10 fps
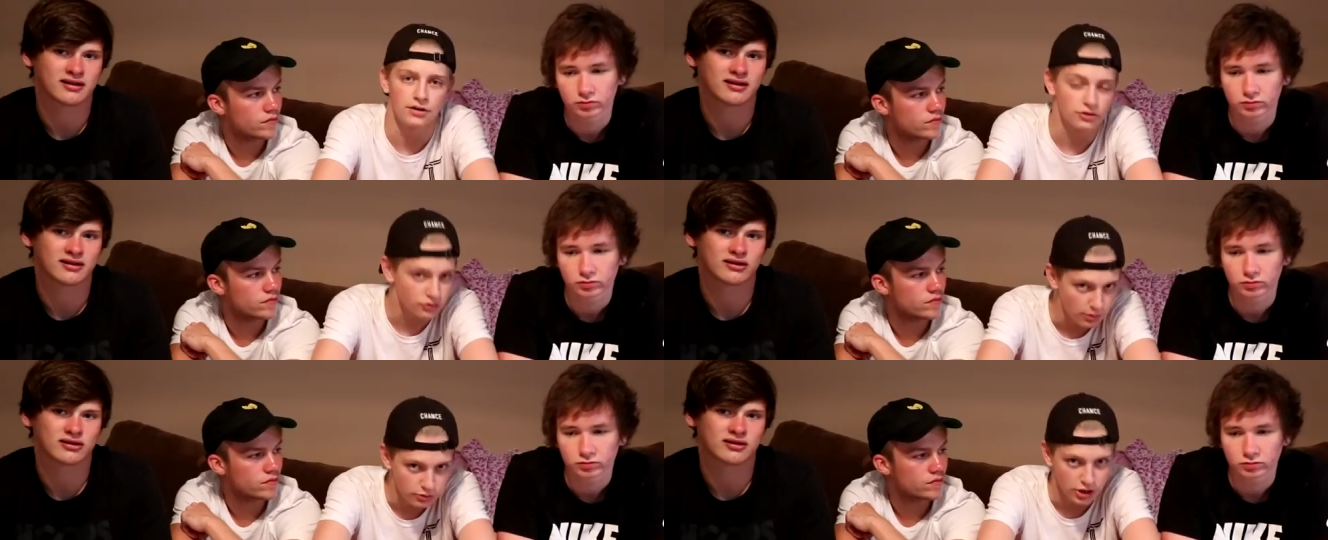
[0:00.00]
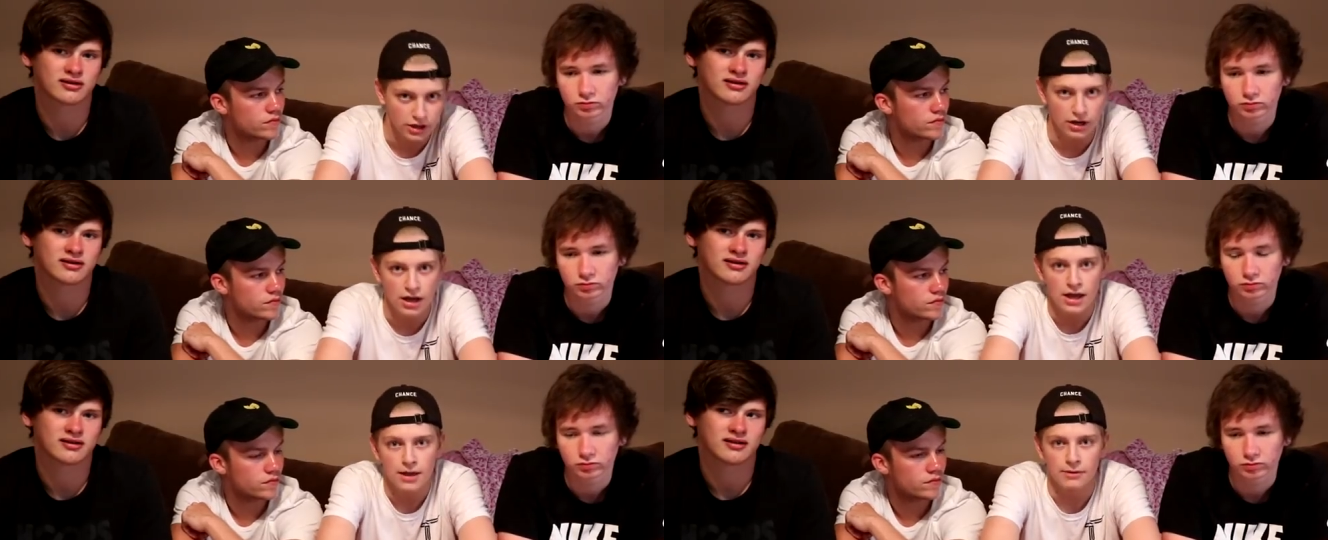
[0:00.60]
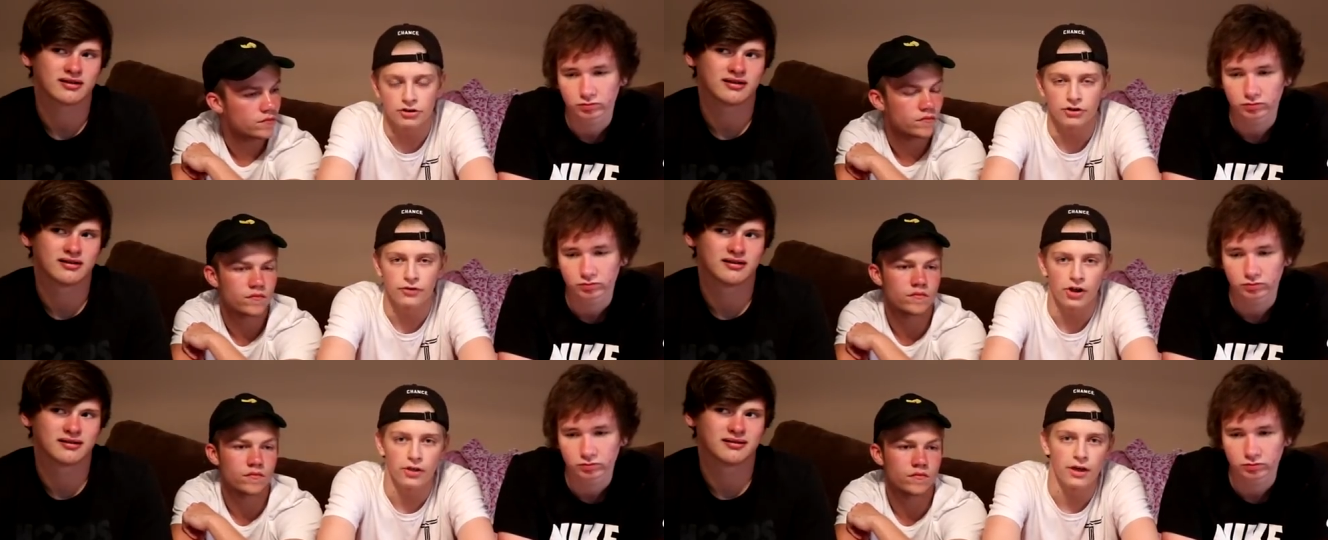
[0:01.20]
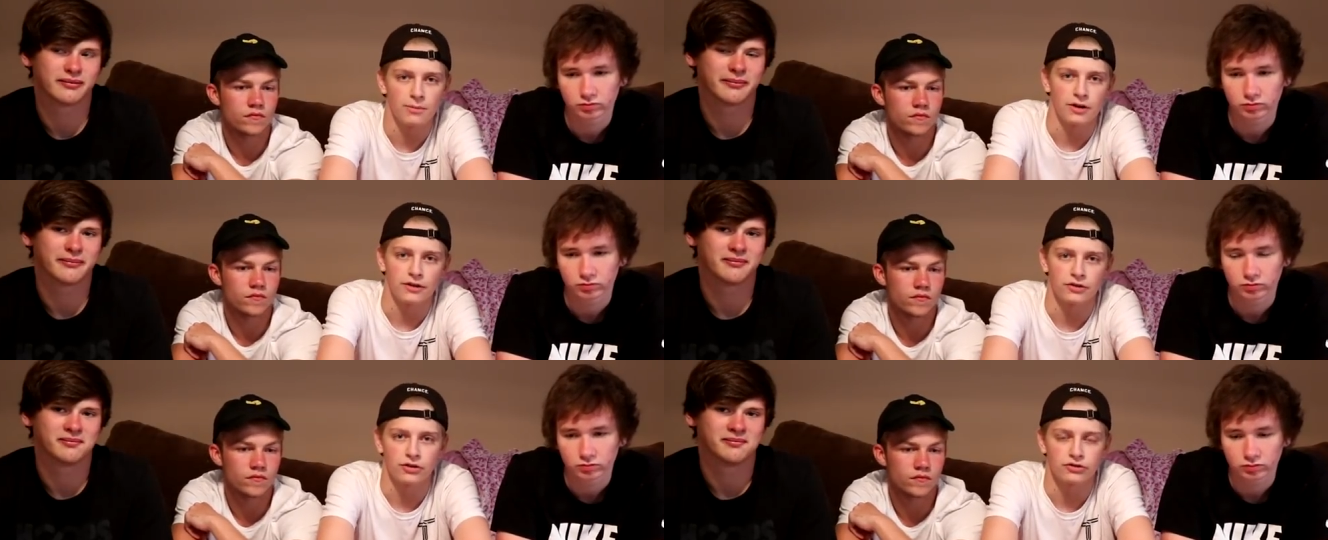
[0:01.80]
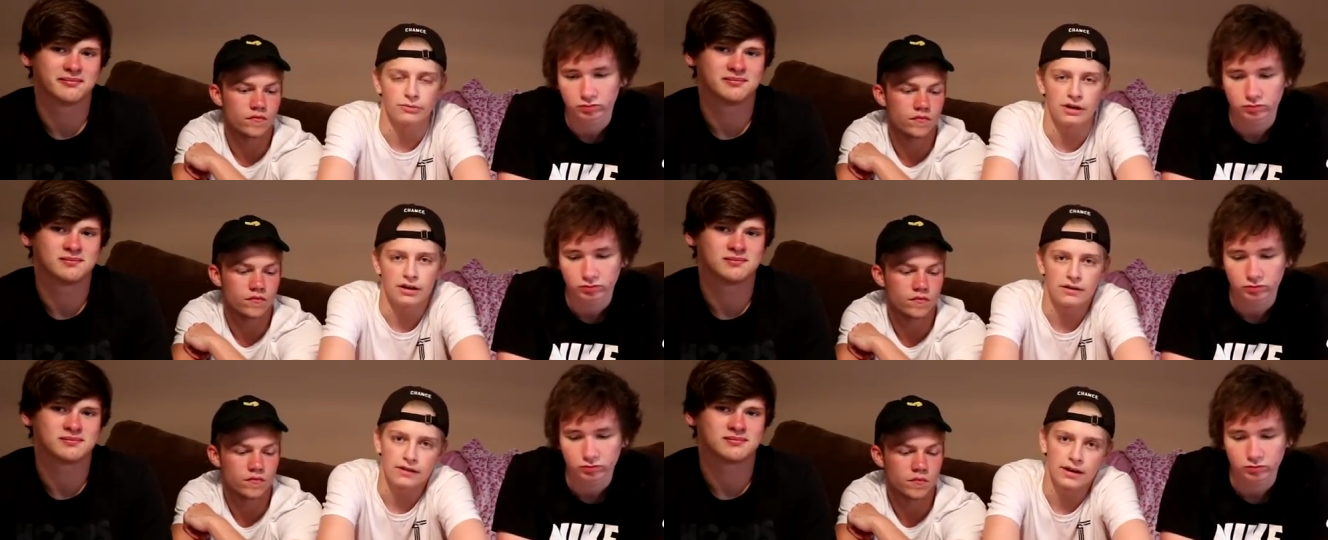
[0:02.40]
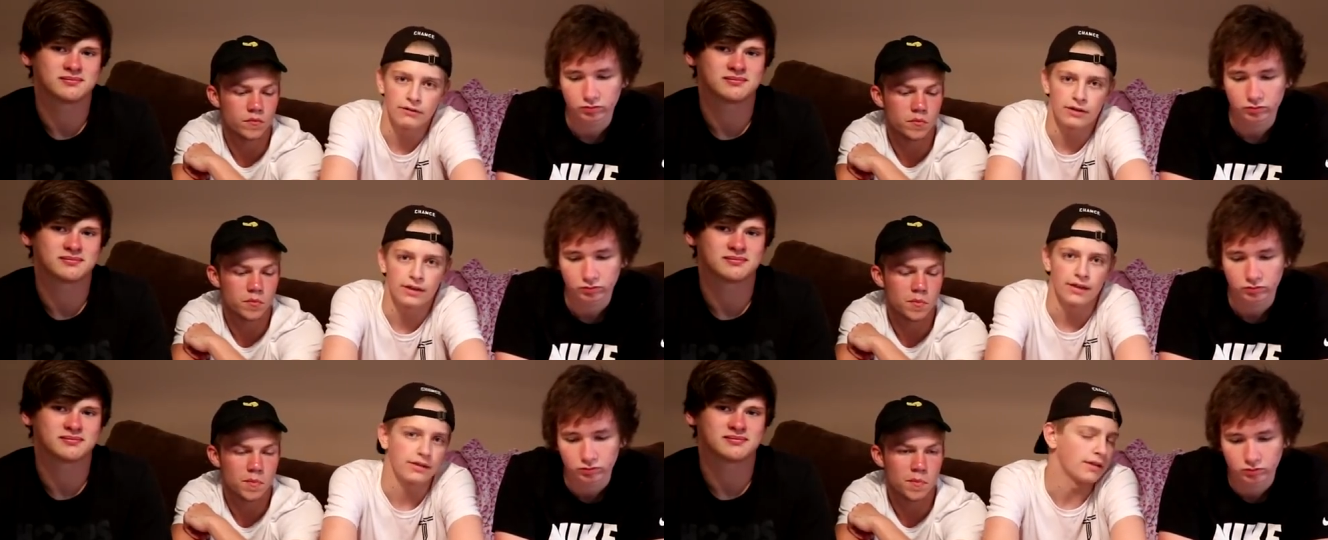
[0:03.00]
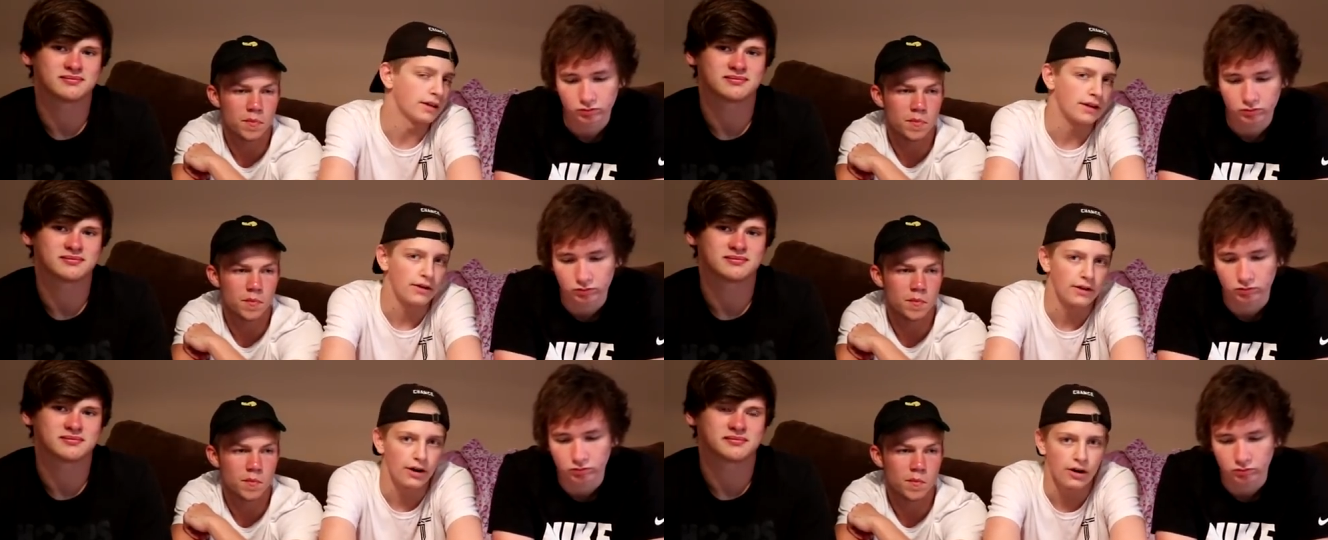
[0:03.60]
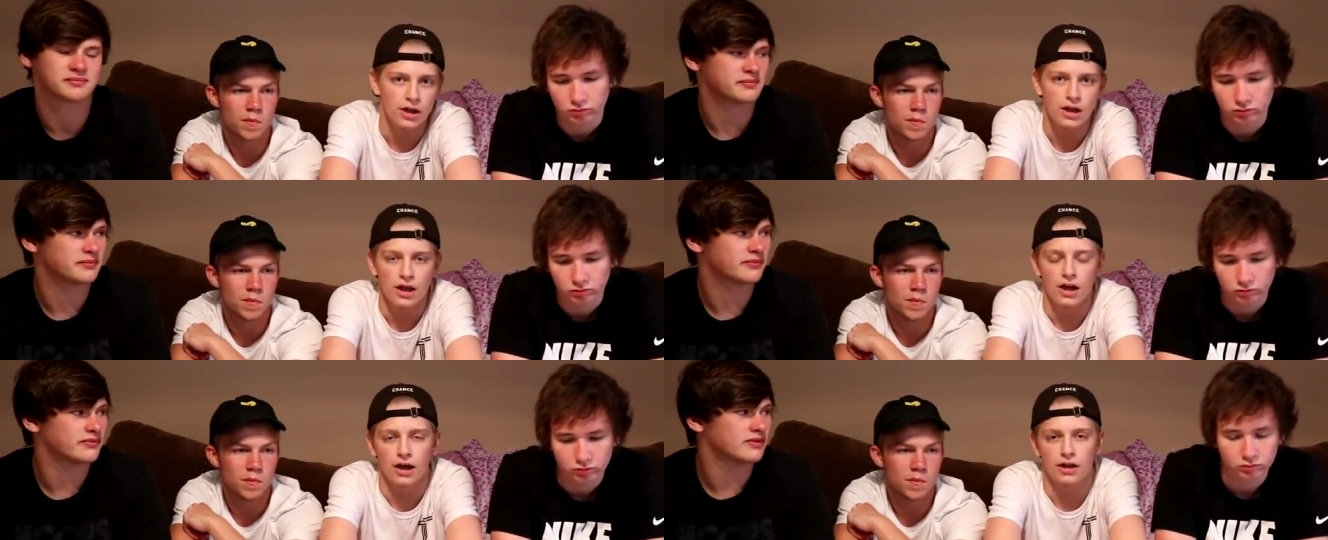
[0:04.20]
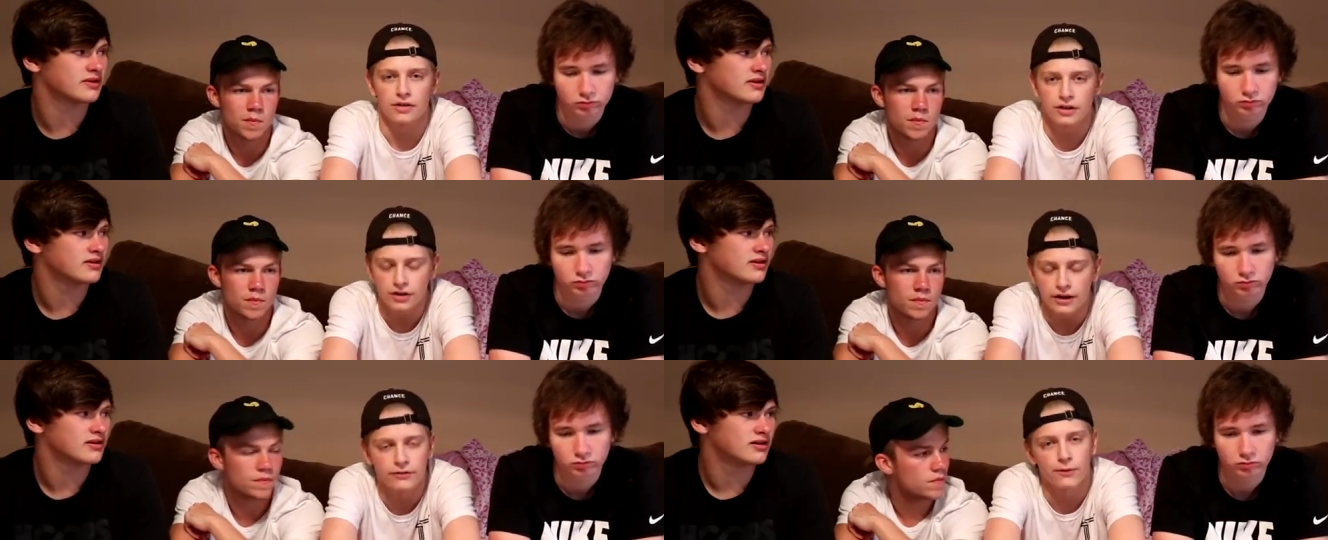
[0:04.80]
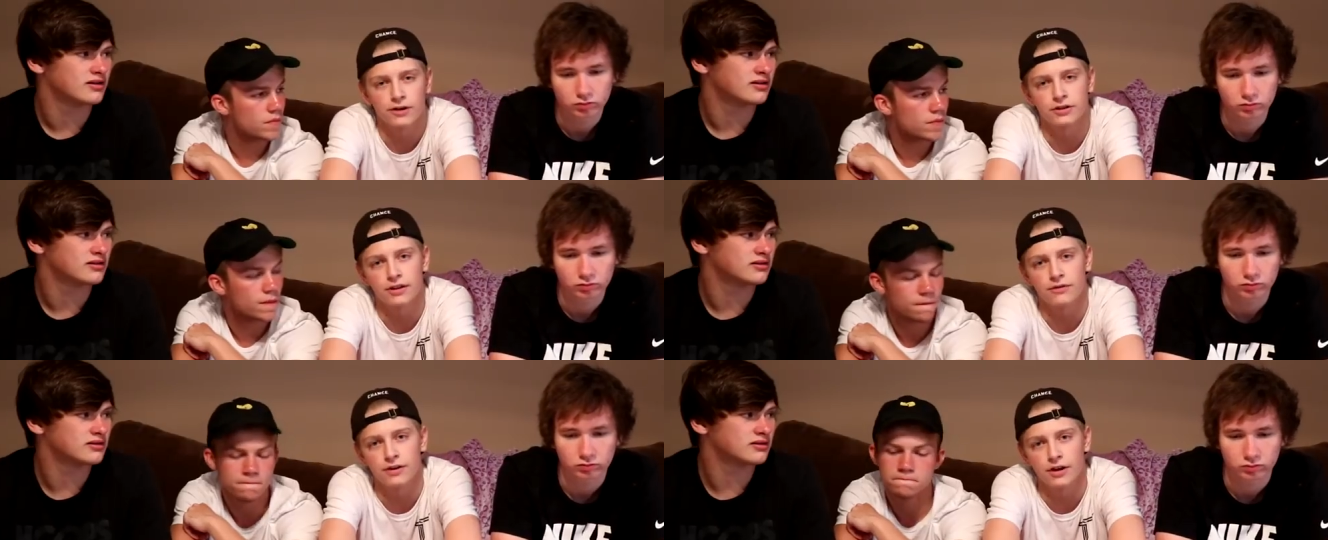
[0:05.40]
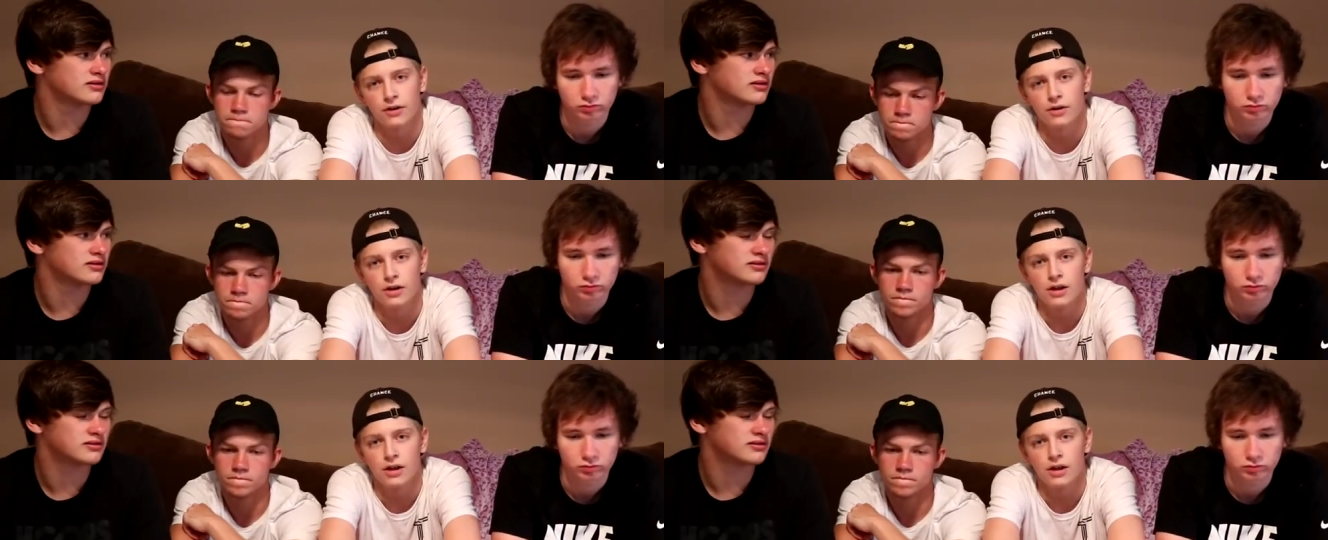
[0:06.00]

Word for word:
Speaker 1: description. Make sure you follow them on their social medias and everything that's linked down there. Uh, thank you guys for watching this video.